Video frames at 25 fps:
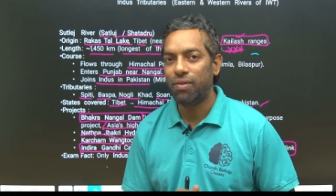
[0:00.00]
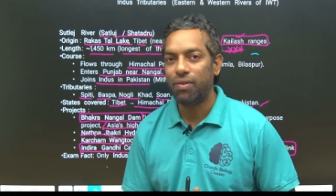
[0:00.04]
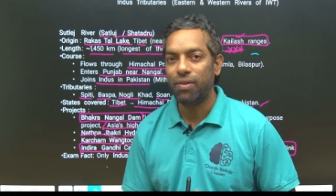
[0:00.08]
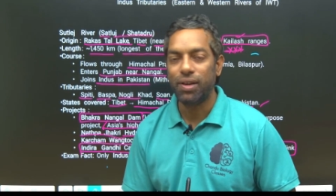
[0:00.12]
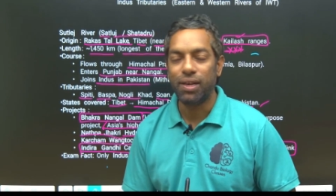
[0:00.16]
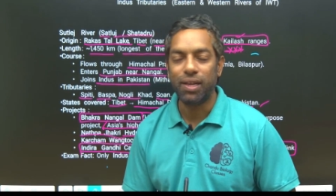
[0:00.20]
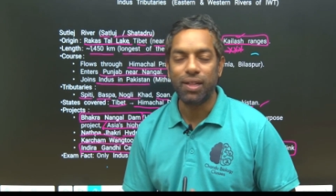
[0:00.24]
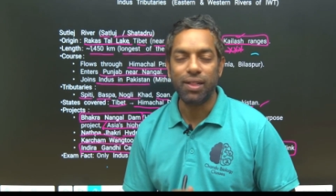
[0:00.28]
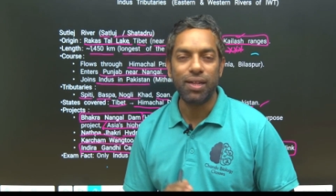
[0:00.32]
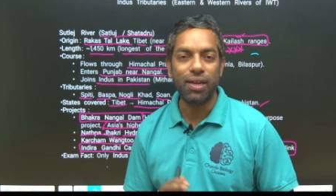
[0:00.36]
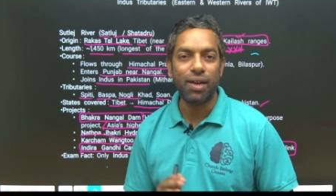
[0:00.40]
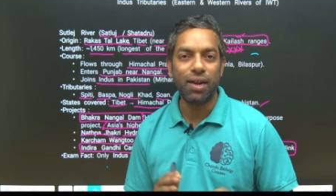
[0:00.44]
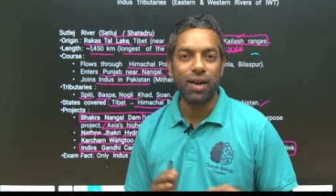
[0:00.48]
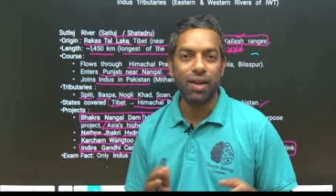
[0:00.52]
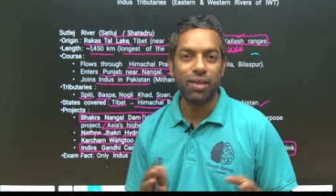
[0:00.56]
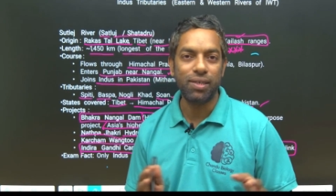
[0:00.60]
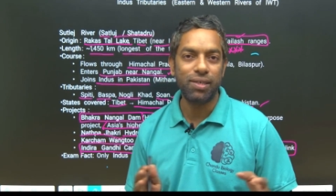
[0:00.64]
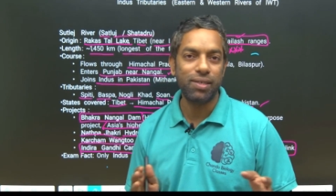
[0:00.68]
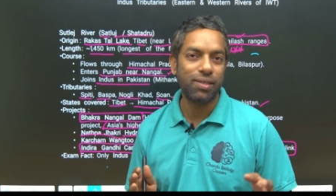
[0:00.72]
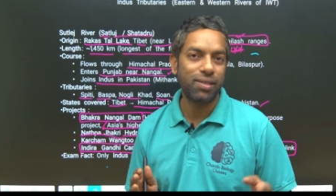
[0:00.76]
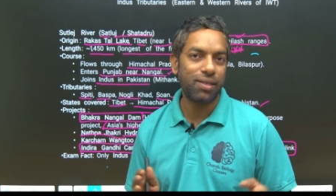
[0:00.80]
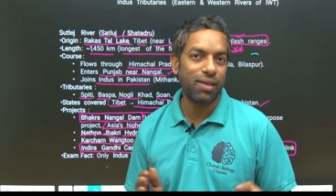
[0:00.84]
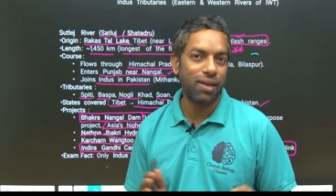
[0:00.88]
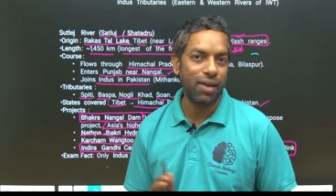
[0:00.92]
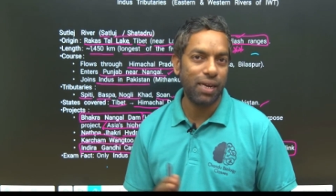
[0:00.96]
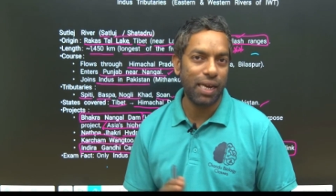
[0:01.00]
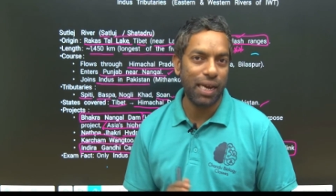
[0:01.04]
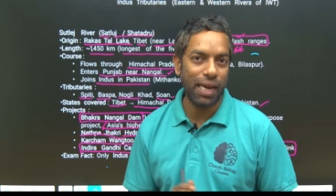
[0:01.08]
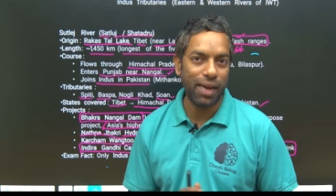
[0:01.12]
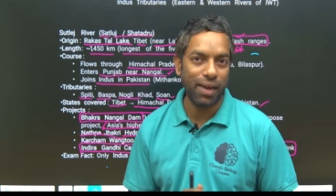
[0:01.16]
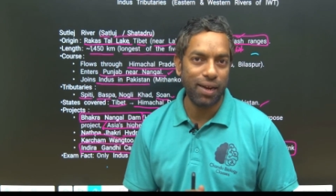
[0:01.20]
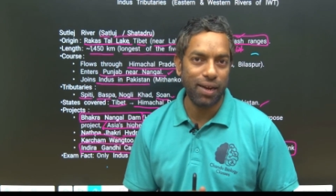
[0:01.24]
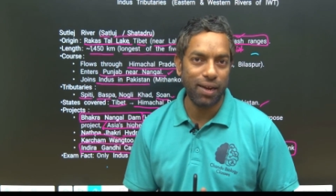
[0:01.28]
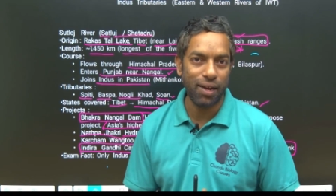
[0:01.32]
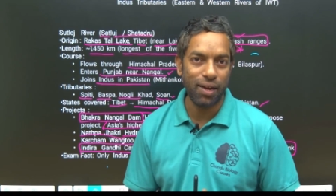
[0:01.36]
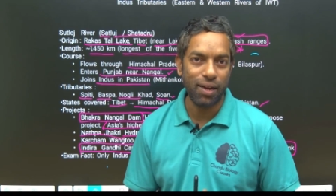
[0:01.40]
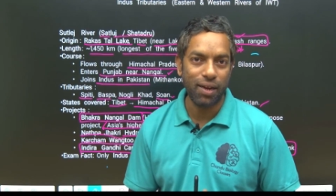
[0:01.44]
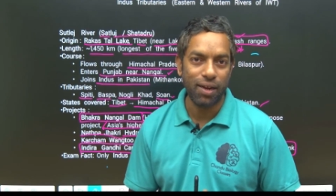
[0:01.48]
in the Rajasthan
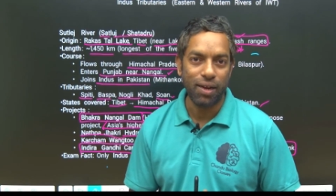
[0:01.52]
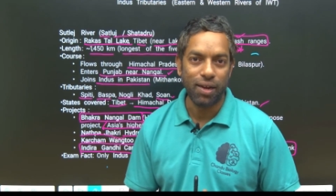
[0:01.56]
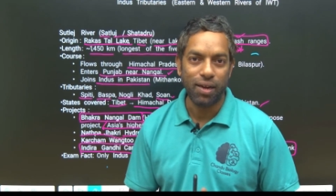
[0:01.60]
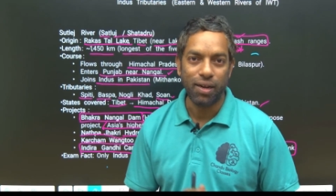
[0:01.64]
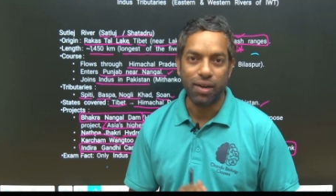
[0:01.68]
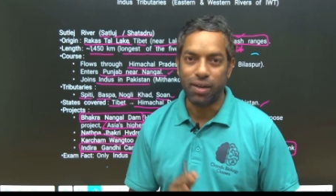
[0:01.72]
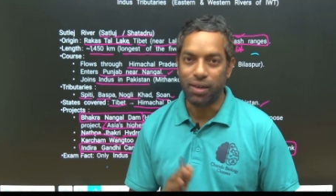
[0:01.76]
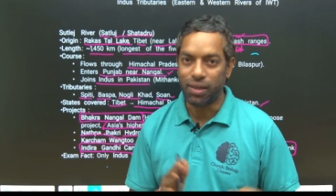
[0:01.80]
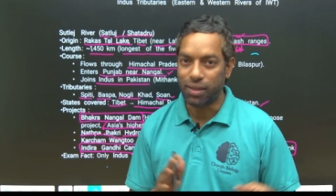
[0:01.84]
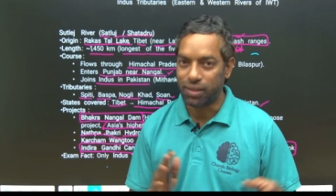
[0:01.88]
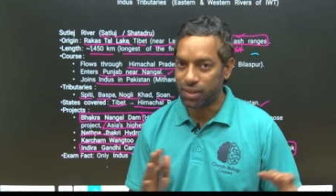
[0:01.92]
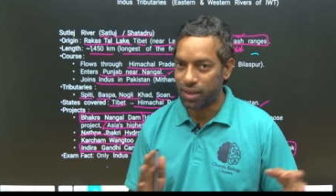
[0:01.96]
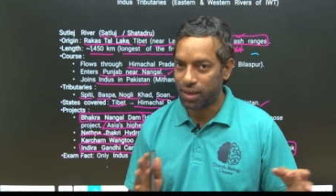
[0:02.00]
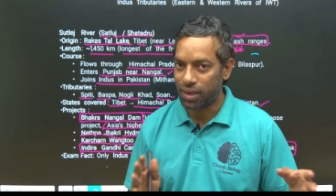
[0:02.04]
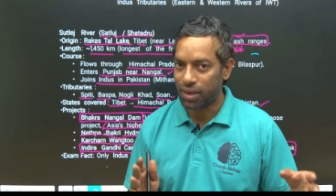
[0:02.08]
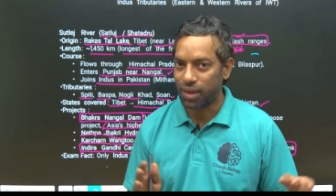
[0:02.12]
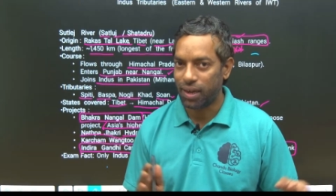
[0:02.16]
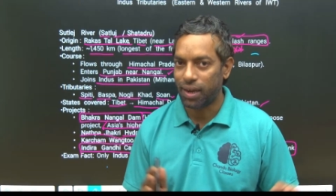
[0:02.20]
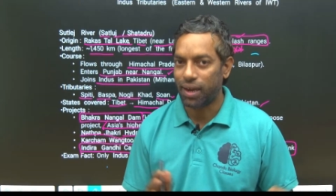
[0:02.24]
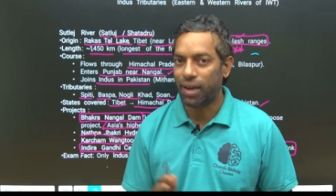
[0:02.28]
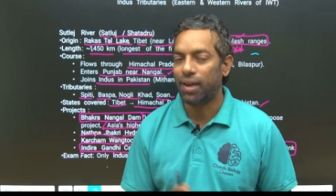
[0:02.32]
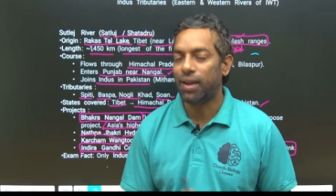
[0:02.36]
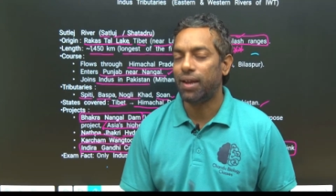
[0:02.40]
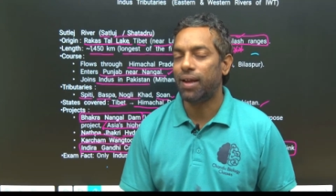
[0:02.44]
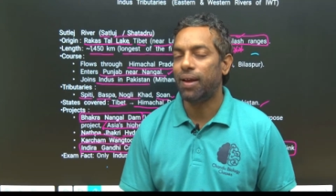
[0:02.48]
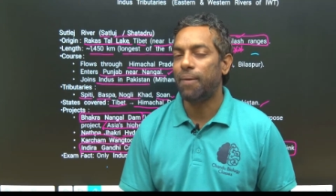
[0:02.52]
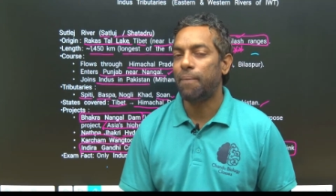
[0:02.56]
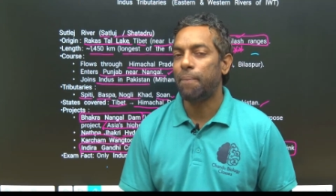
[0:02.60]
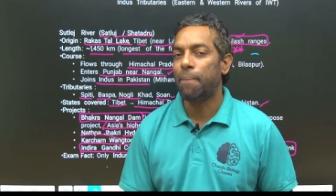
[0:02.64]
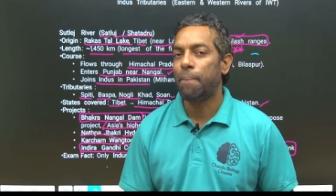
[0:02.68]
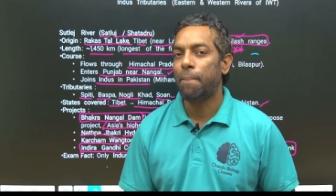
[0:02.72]
area, desert area.